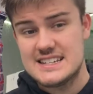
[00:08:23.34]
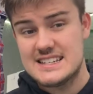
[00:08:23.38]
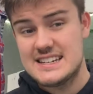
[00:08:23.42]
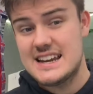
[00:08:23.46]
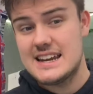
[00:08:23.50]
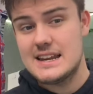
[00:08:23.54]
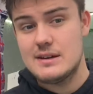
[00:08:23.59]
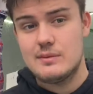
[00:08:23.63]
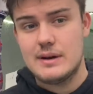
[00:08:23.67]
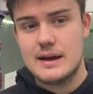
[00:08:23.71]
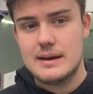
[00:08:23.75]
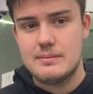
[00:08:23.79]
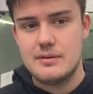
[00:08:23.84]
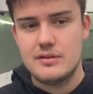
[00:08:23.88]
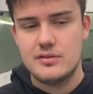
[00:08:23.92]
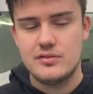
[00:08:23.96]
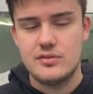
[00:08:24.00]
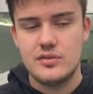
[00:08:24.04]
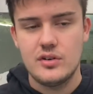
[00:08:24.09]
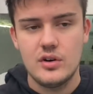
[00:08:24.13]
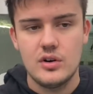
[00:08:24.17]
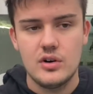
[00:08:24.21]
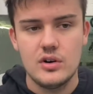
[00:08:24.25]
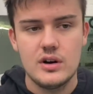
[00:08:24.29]
anyway
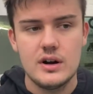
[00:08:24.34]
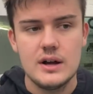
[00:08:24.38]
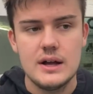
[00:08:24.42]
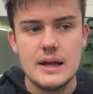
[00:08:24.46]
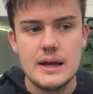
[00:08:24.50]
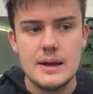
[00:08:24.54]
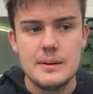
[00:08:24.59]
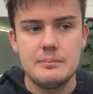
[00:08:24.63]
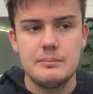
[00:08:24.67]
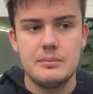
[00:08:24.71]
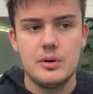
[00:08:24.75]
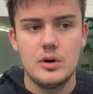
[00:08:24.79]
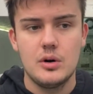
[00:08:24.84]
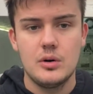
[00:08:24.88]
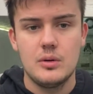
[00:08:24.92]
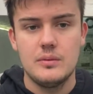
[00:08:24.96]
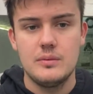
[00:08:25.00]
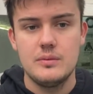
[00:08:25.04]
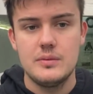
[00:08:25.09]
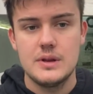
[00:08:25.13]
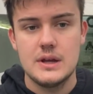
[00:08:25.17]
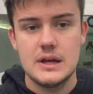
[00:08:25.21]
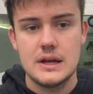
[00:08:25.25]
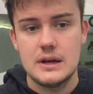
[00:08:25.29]
before, but
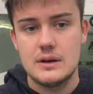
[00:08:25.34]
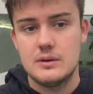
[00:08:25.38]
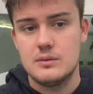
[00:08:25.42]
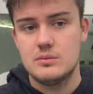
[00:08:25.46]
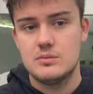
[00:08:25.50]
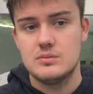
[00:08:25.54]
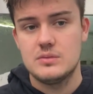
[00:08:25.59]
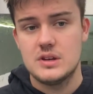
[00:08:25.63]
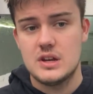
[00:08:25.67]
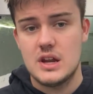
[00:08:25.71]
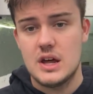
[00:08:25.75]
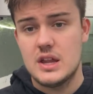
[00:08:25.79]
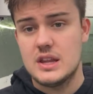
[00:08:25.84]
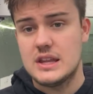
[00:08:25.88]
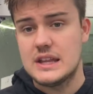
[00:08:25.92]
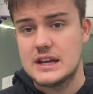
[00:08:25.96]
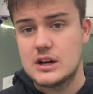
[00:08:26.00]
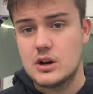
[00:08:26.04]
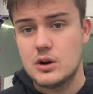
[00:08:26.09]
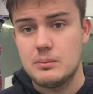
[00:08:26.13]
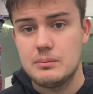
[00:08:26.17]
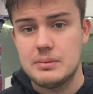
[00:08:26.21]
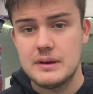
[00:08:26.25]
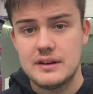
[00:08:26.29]
you know, it
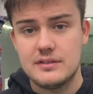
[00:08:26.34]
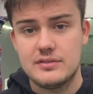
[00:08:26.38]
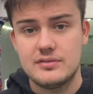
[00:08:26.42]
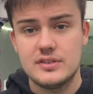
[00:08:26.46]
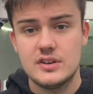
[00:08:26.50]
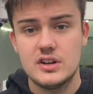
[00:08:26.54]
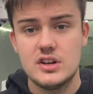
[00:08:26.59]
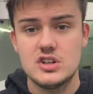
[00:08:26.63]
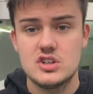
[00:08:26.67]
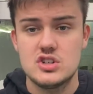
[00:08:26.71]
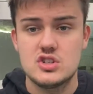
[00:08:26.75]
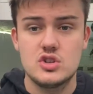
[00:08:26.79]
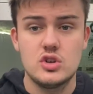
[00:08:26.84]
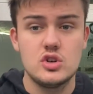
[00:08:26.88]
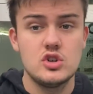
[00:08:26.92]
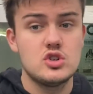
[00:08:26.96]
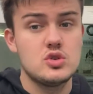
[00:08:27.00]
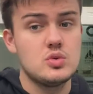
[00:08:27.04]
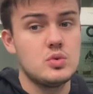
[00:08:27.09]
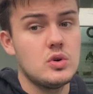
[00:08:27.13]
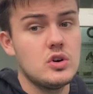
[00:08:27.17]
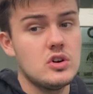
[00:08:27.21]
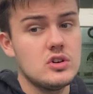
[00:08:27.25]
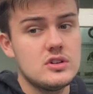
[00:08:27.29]
could be a first,
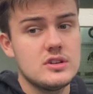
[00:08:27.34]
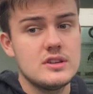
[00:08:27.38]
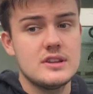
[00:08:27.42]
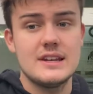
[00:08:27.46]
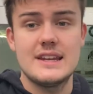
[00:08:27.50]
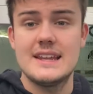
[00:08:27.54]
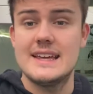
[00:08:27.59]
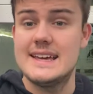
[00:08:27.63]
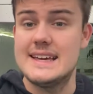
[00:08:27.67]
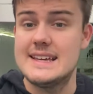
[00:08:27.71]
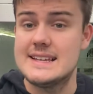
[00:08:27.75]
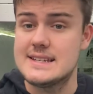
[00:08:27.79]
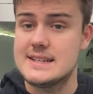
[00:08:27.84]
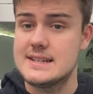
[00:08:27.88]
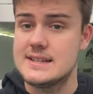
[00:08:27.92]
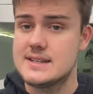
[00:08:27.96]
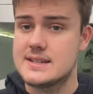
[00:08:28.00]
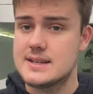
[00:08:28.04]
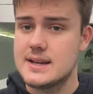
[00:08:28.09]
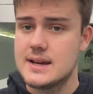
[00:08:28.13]
touch wood that it isn't,